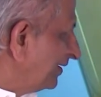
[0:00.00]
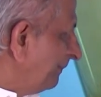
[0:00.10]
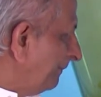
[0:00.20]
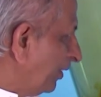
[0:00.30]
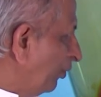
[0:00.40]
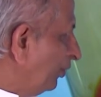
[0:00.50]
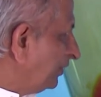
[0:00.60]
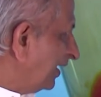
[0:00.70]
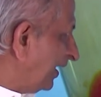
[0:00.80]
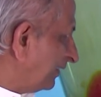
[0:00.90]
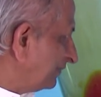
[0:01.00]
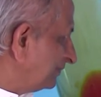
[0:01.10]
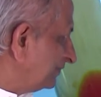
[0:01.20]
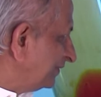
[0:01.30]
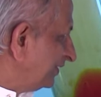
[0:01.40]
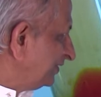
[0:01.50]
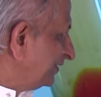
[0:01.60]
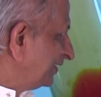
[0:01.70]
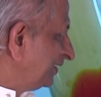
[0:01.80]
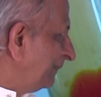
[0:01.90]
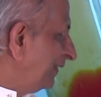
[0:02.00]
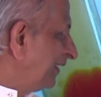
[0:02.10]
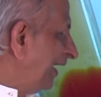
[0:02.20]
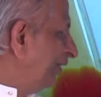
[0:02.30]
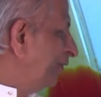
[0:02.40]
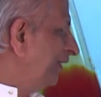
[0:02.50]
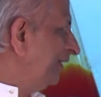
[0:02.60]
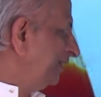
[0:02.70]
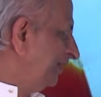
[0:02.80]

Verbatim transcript: brown color. This is nothing but iodine